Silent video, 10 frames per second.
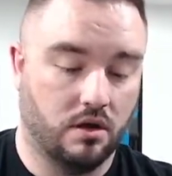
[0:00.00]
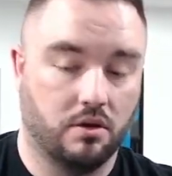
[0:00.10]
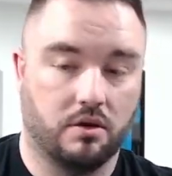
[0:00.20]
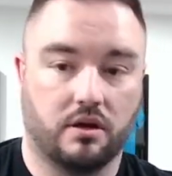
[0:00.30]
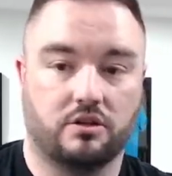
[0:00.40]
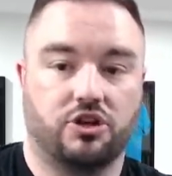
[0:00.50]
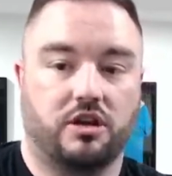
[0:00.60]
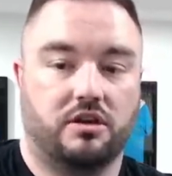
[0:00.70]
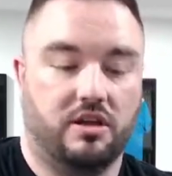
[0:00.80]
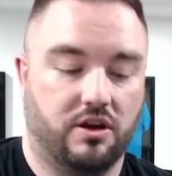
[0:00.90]
Got
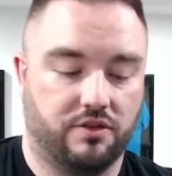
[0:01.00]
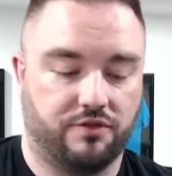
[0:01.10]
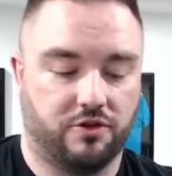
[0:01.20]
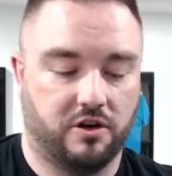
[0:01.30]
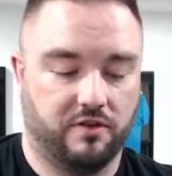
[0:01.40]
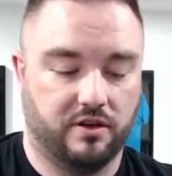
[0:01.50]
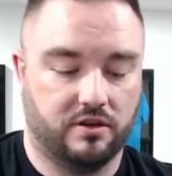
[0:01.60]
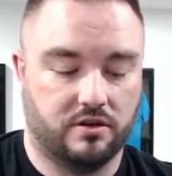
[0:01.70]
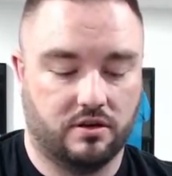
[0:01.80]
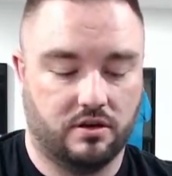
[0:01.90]
JT on the front of
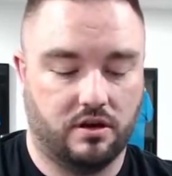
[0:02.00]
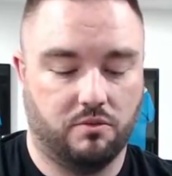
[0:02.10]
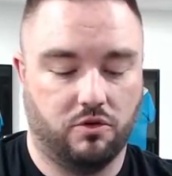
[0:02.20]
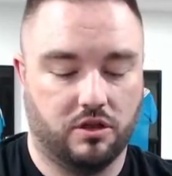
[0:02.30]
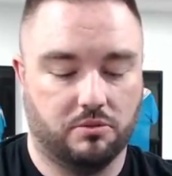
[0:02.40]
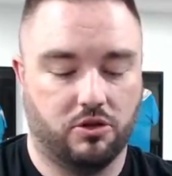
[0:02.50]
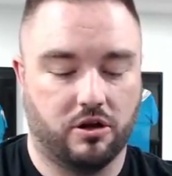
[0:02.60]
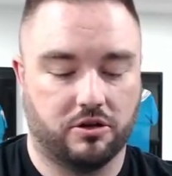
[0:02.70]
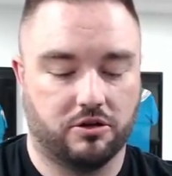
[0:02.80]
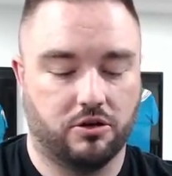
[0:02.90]
it, and we'll get the
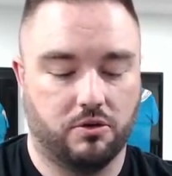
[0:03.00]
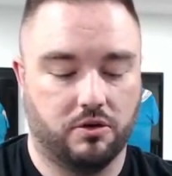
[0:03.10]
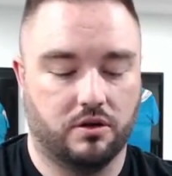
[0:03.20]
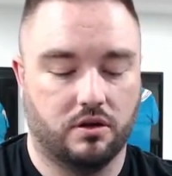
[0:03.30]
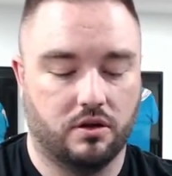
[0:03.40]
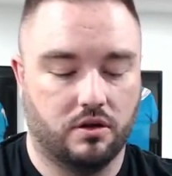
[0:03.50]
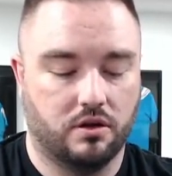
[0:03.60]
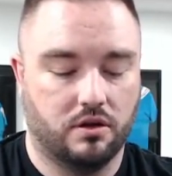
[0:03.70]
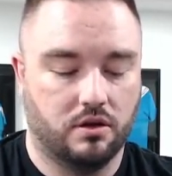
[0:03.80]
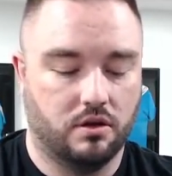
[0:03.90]
blocker going.
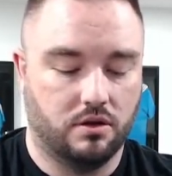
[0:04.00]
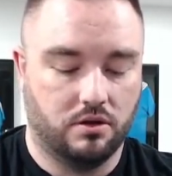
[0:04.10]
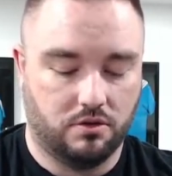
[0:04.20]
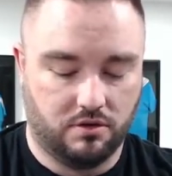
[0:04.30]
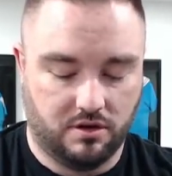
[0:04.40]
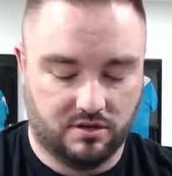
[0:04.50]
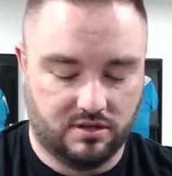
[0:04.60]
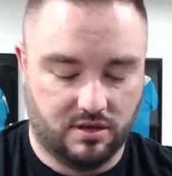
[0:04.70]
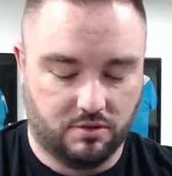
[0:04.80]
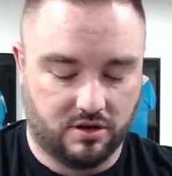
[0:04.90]
Don't need to
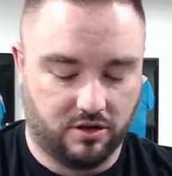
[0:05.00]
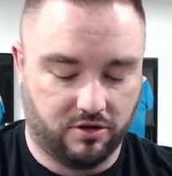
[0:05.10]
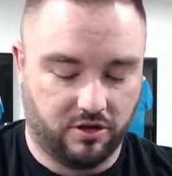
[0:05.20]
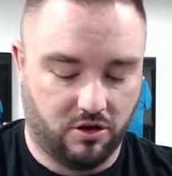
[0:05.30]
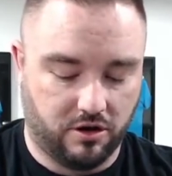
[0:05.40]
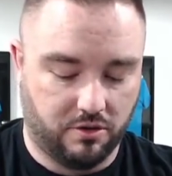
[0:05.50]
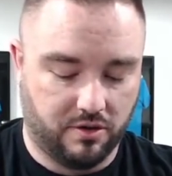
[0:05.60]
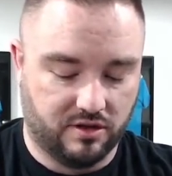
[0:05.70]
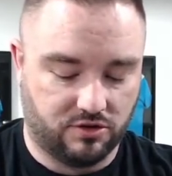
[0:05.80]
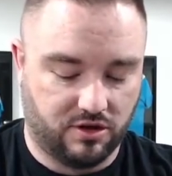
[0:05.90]
see what color the auto
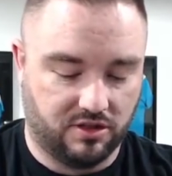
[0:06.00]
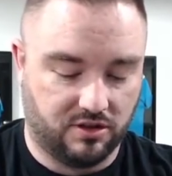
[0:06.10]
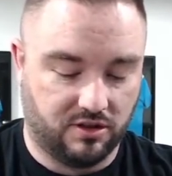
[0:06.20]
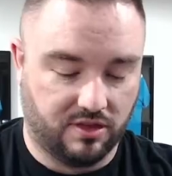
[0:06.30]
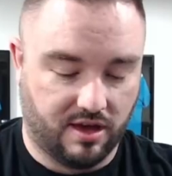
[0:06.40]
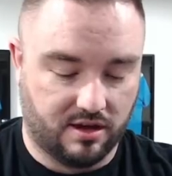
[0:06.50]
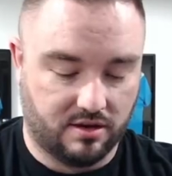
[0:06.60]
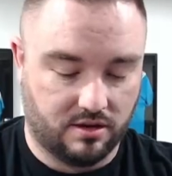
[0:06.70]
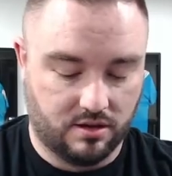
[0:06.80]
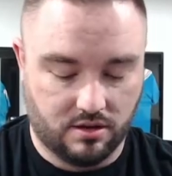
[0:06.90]
is or anything like that.
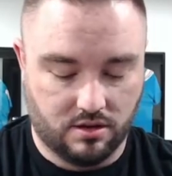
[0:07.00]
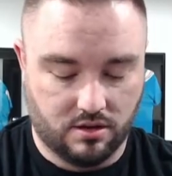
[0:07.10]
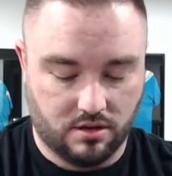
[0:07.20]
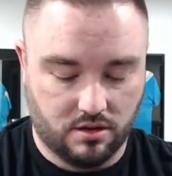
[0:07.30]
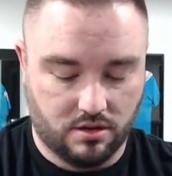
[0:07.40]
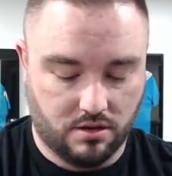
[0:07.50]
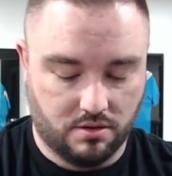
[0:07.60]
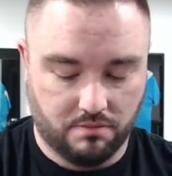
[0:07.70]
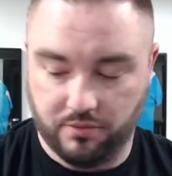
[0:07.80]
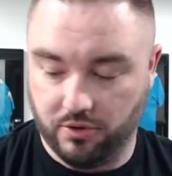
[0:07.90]

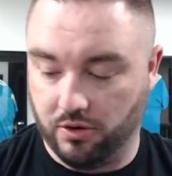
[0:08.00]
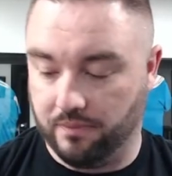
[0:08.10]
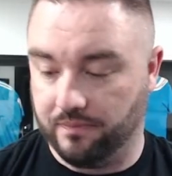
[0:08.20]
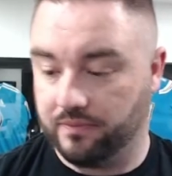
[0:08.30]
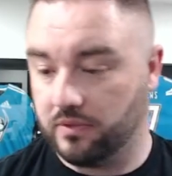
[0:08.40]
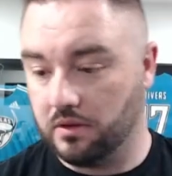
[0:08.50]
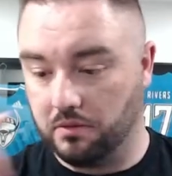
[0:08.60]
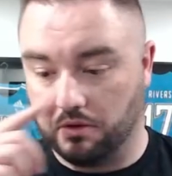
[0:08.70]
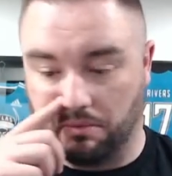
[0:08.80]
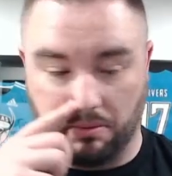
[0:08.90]
Boom.
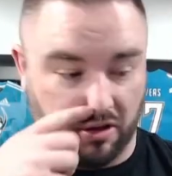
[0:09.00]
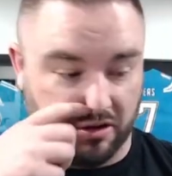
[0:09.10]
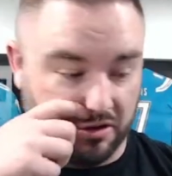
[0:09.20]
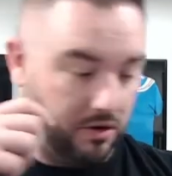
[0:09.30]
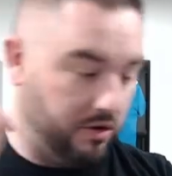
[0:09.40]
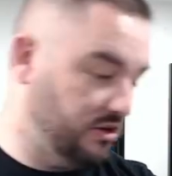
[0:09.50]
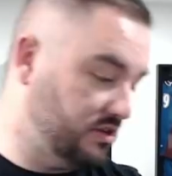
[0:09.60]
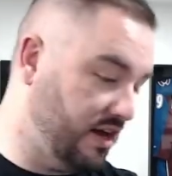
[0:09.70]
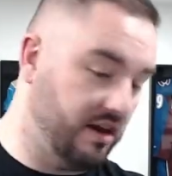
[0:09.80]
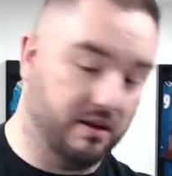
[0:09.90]
Where'd my blocker go? I just
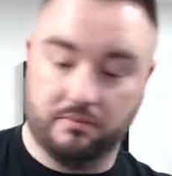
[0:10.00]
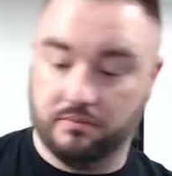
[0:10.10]
had it.